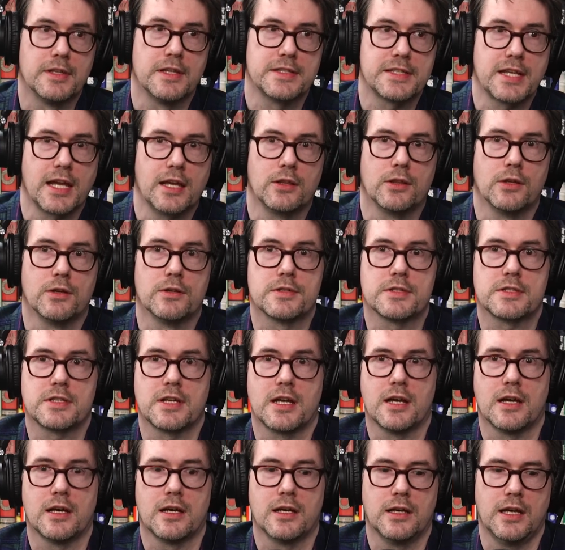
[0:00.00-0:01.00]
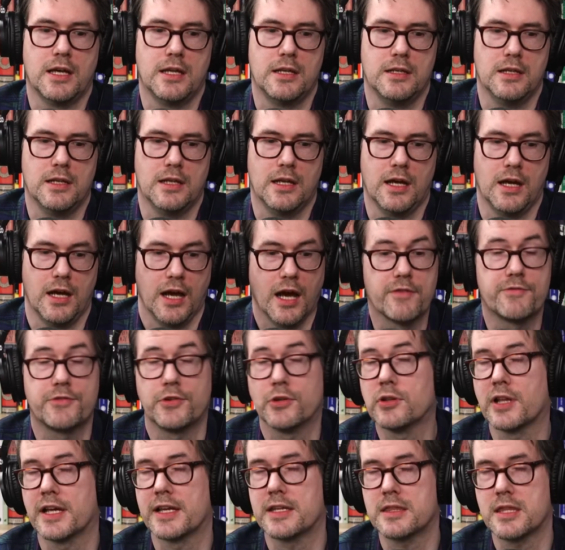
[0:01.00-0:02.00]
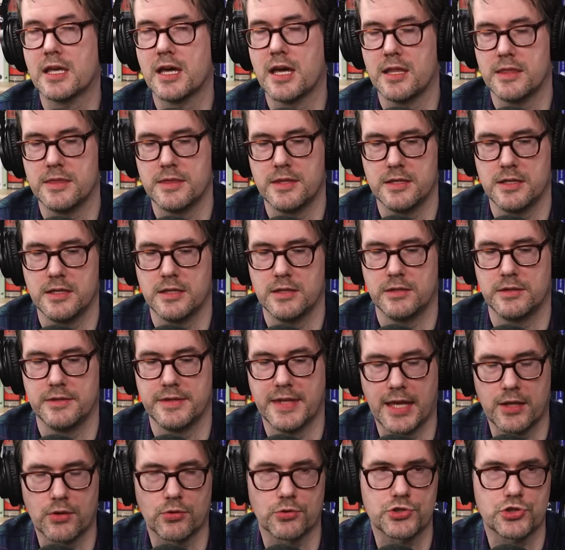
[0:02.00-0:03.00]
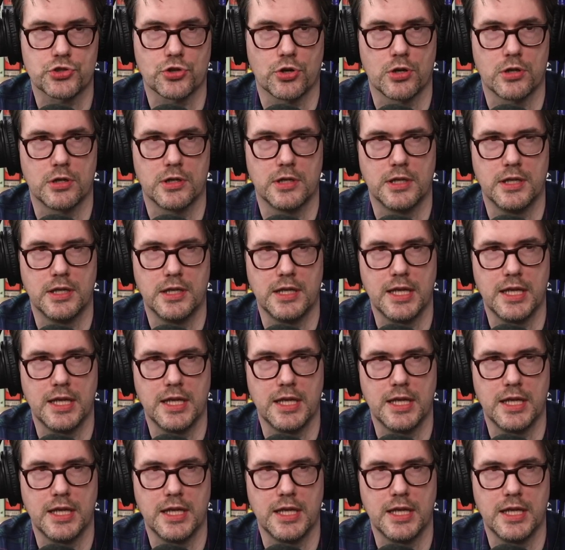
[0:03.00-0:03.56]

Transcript: I, the telos, yeah. And I feel like that the natal chart